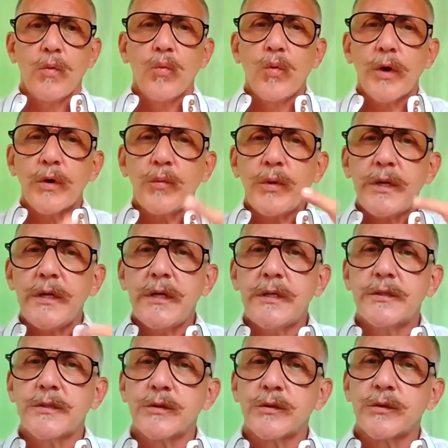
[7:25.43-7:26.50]
what do we
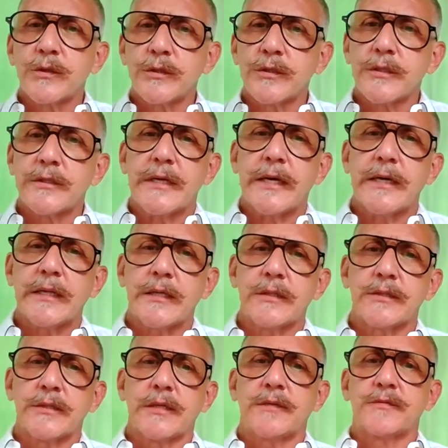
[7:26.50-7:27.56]
need to learn to tell
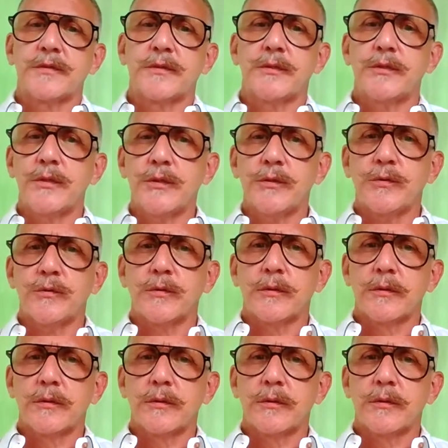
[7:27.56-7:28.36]
ourselves to do?